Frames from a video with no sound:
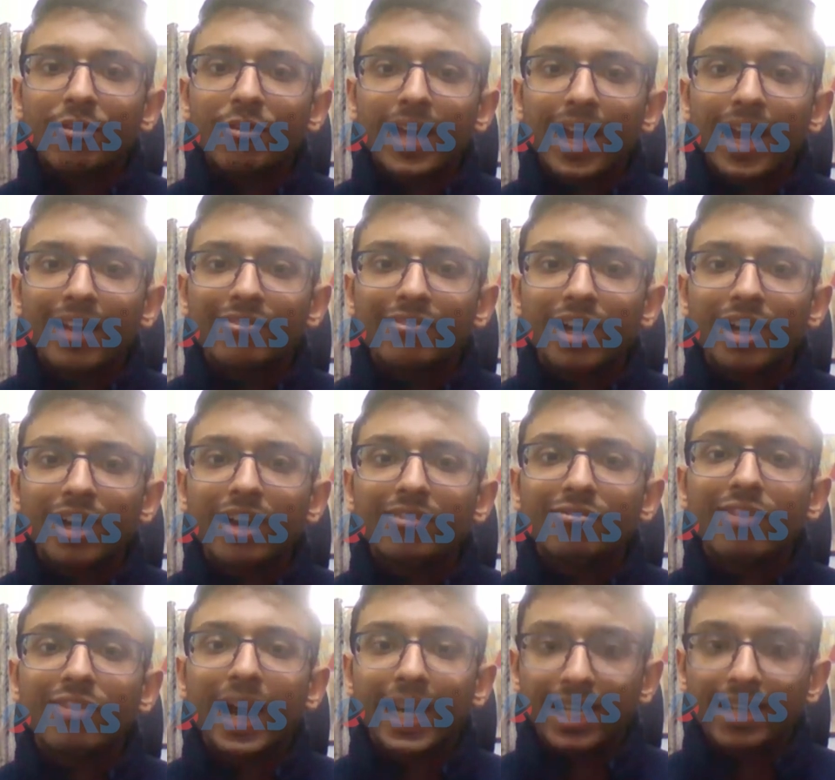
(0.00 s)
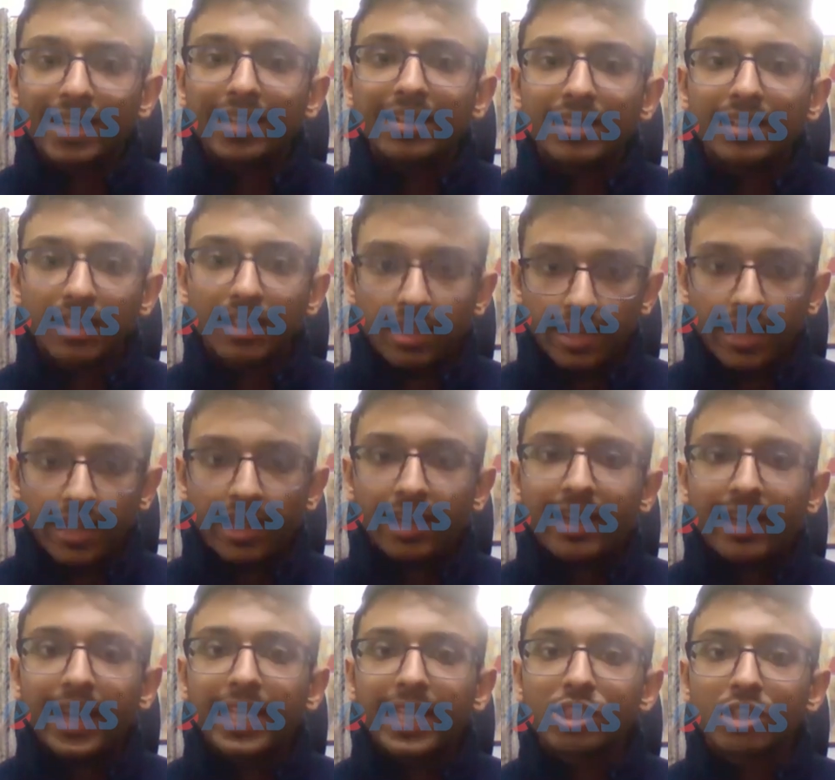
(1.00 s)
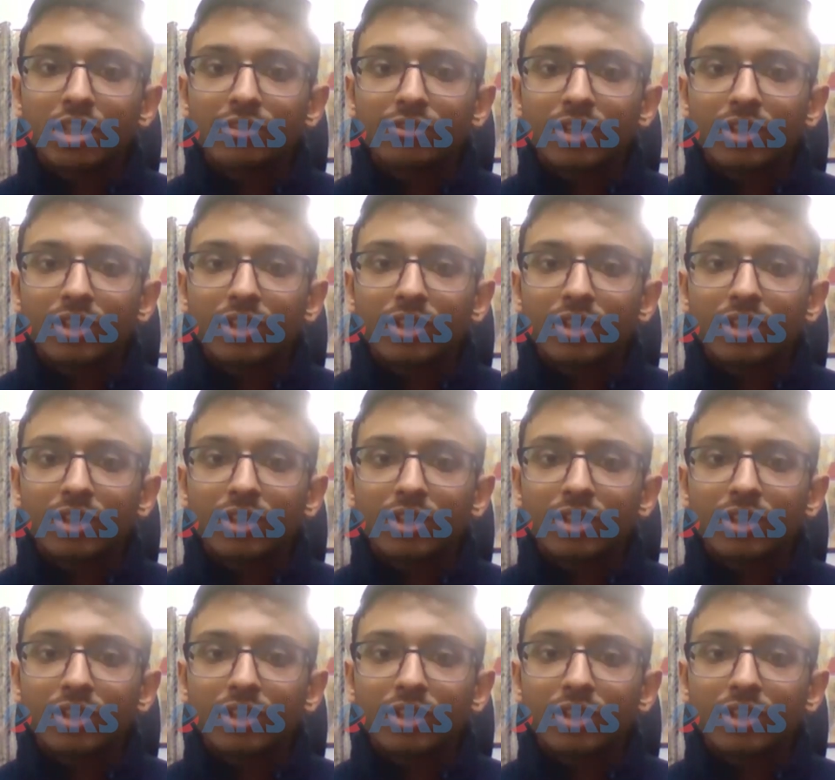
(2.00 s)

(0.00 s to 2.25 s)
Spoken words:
I would have a wider range